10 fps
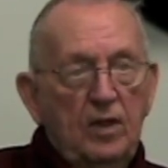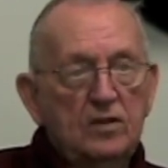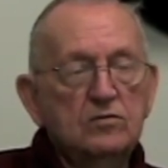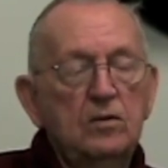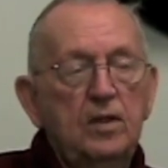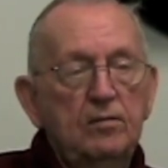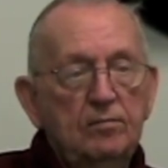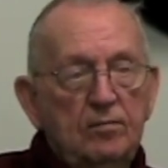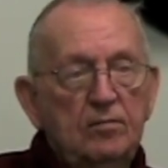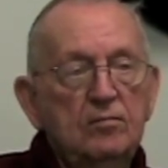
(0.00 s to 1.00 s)
That's right.
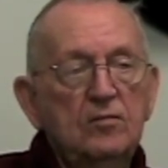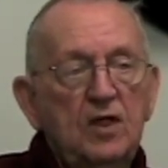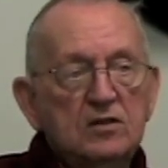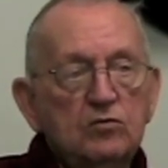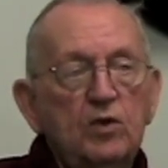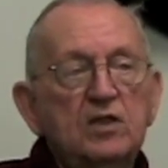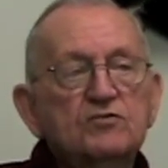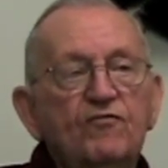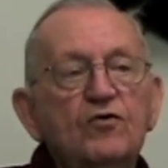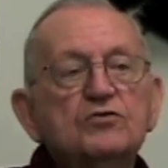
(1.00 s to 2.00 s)
That's the way it
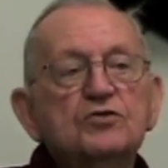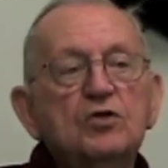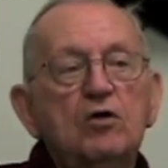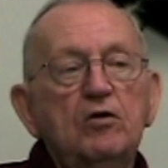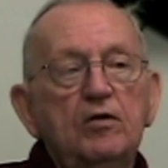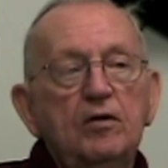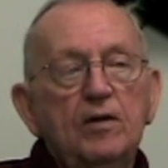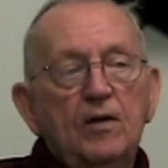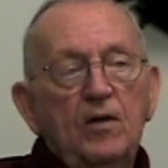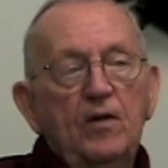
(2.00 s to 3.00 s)
first started.
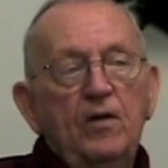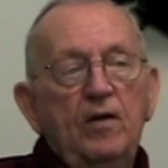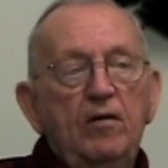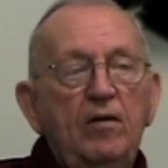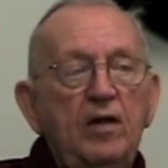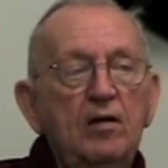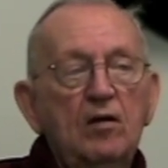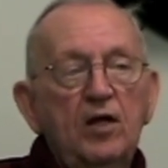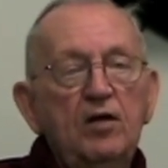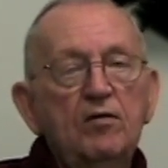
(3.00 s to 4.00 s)
And then
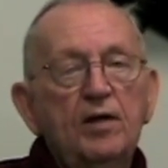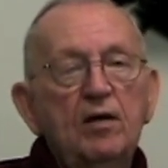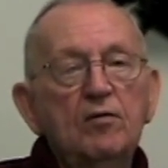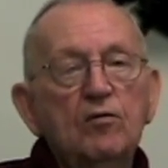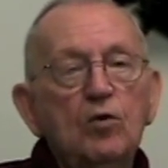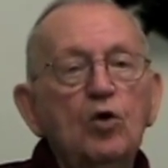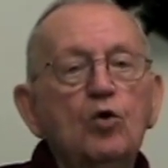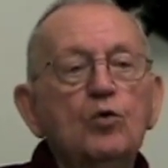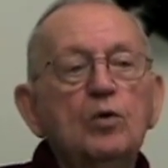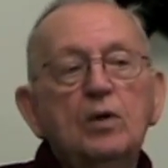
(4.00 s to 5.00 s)
later down the
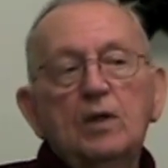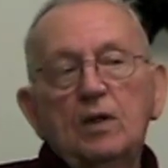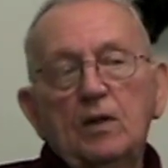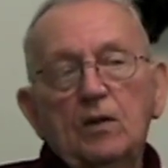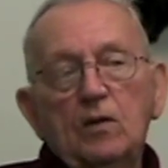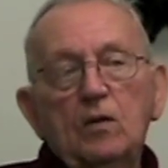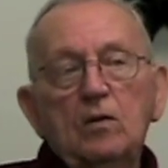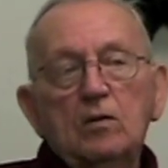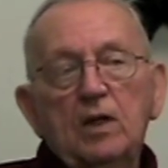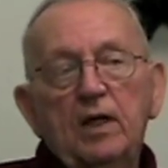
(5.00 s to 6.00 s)
road,
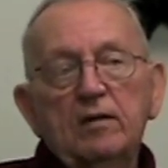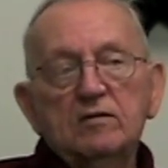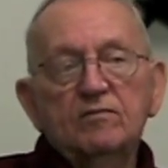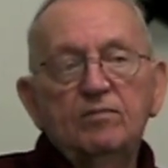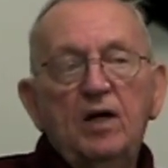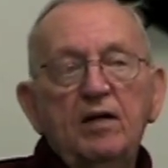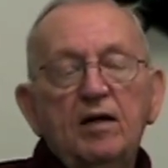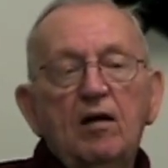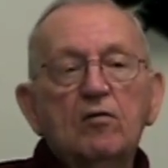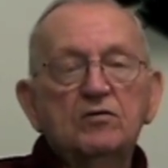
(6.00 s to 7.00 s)
Earl got us
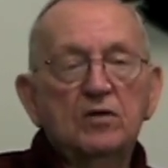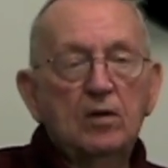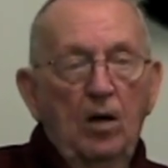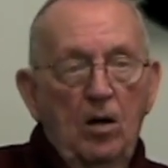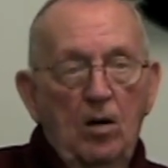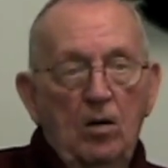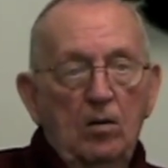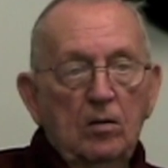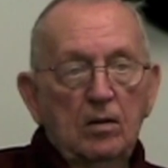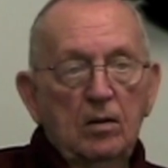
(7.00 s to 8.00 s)
$5 a
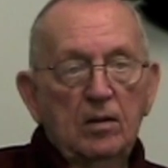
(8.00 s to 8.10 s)
call.